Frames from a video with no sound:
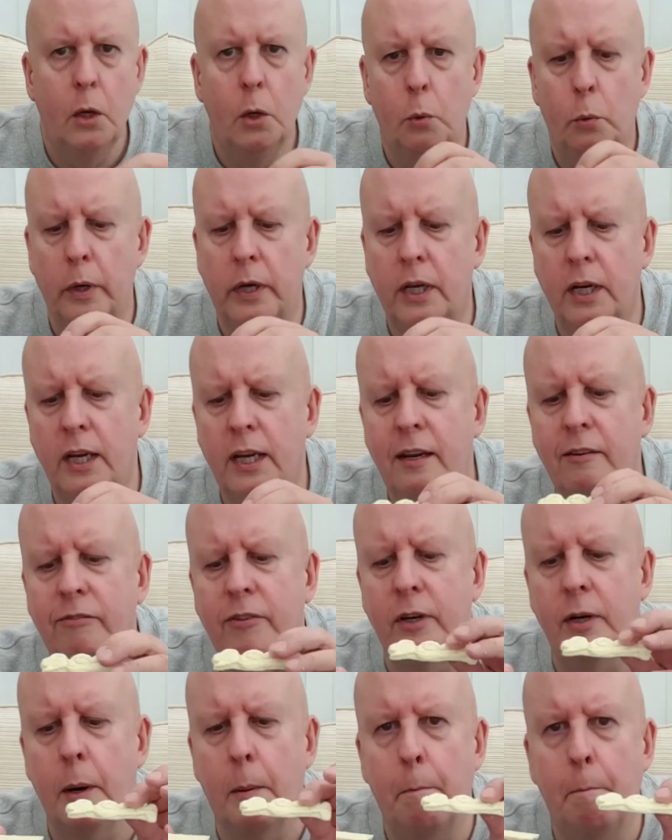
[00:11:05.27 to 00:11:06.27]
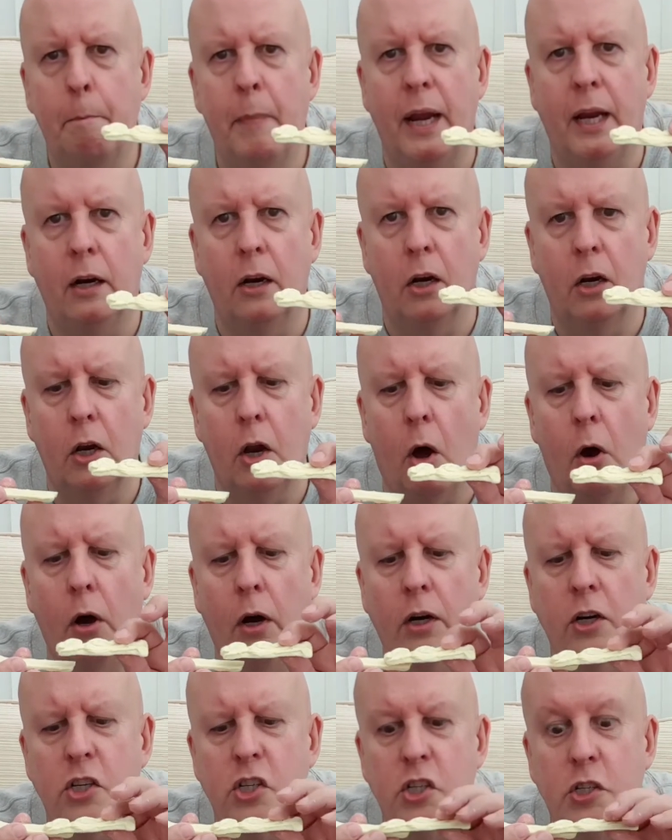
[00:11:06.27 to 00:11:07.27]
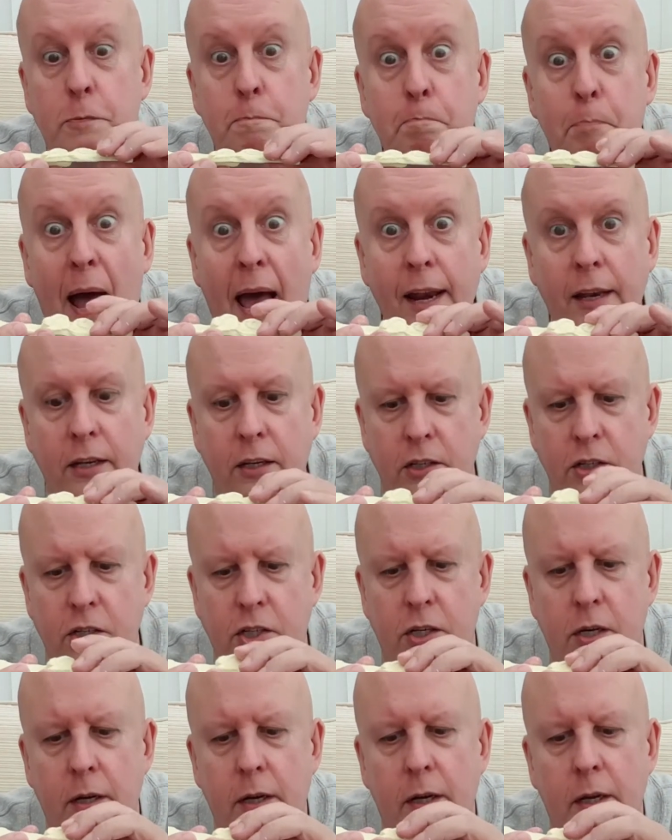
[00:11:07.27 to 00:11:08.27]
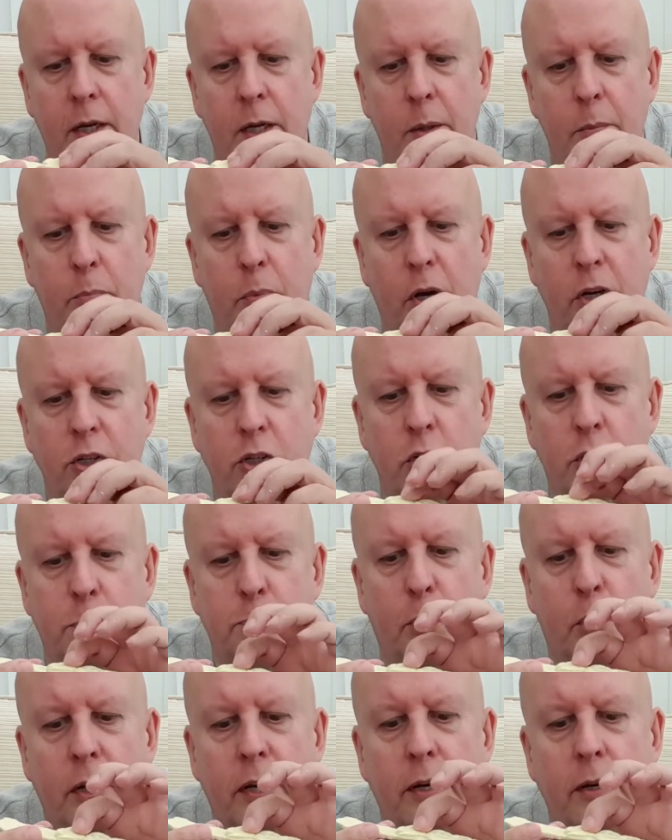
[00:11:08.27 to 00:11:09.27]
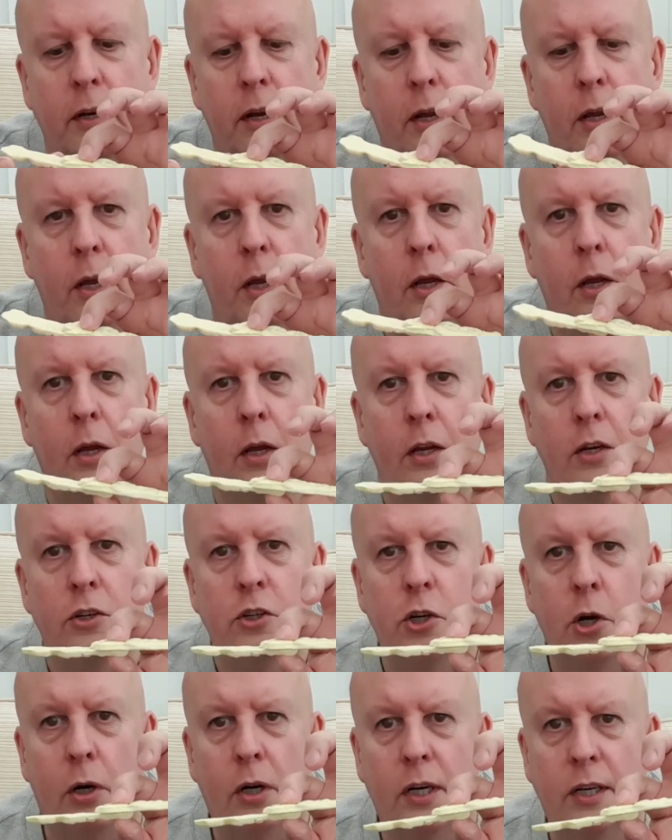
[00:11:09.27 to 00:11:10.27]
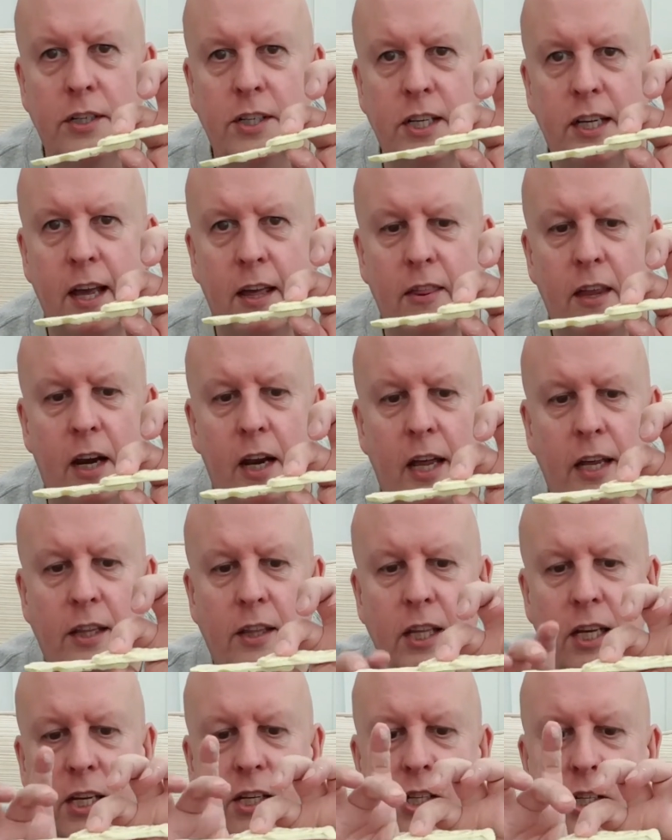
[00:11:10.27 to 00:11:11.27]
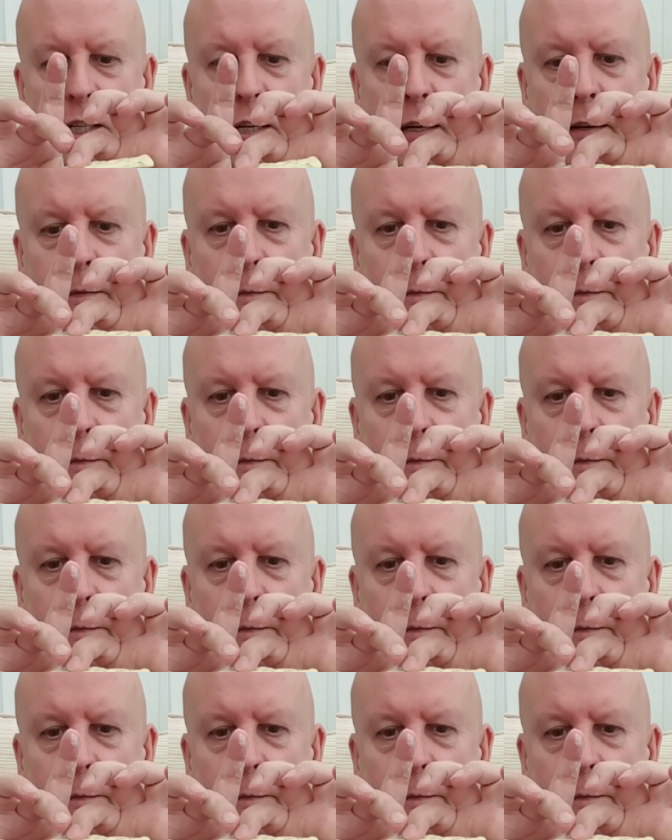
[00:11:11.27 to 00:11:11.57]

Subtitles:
We can even make long spans by just putting chocolate together like this.